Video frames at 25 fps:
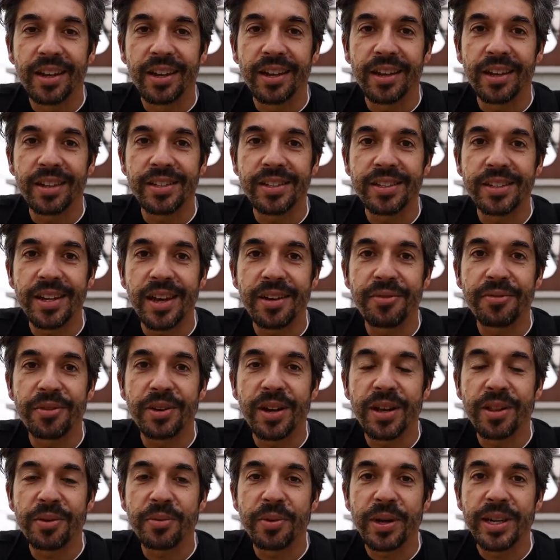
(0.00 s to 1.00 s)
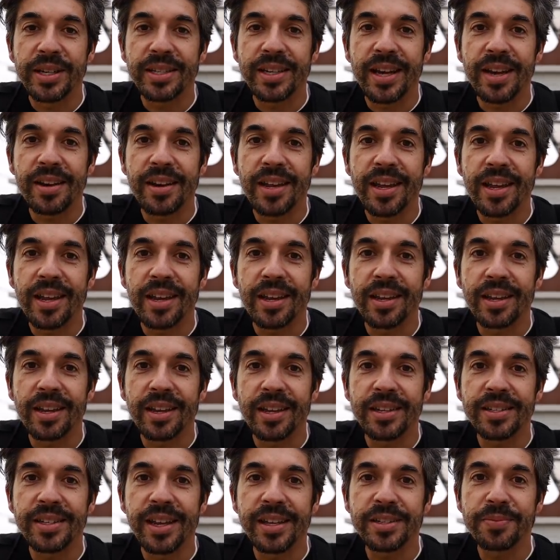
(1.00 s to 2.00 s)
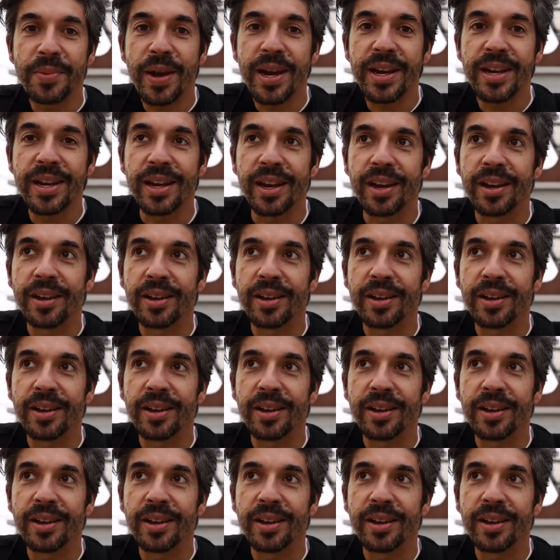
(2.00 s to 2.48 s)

and stay for another week down here in Tasmania.